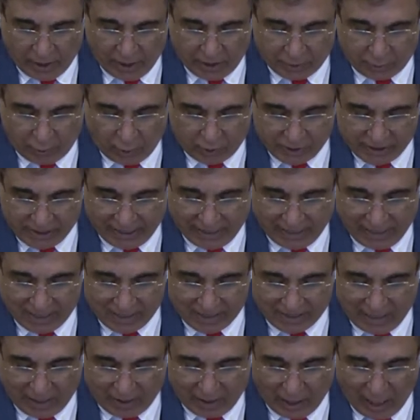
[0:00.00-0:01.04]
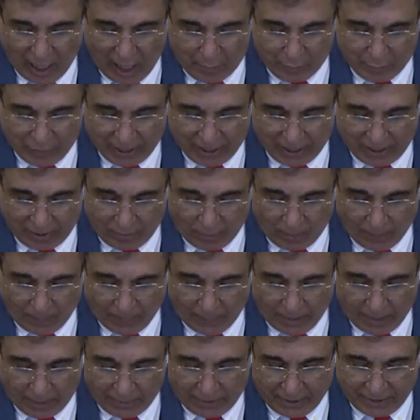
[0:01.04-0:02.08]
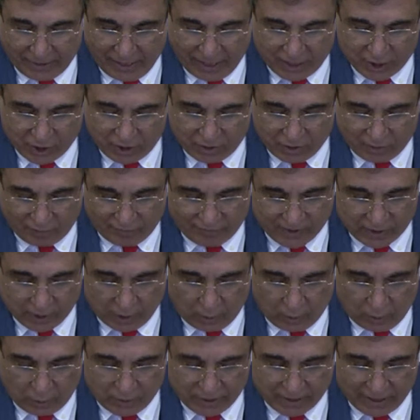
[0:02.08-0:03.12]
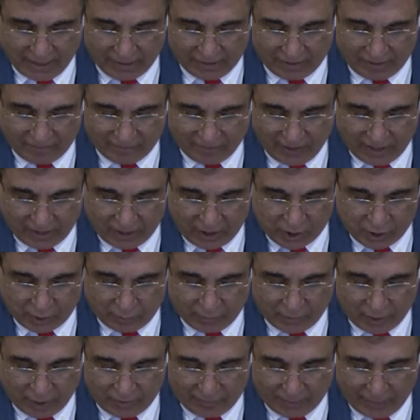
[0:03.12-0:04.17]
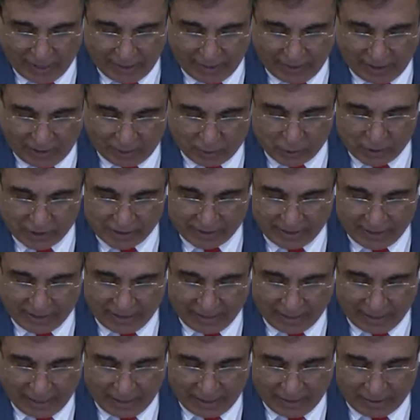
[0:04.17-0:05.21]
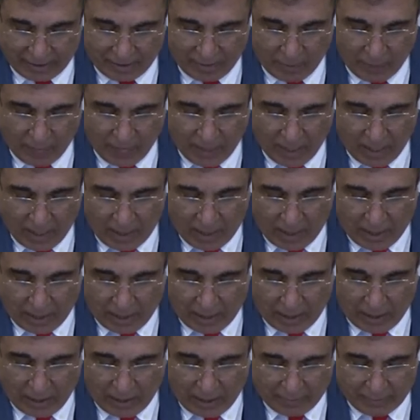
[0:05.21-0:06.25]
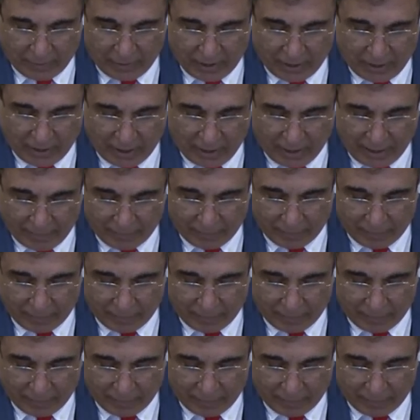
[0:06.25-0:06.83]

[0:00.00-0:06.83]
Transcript: intoxicants and gambling deductions of stones and divination uh, by ours are uh, uh,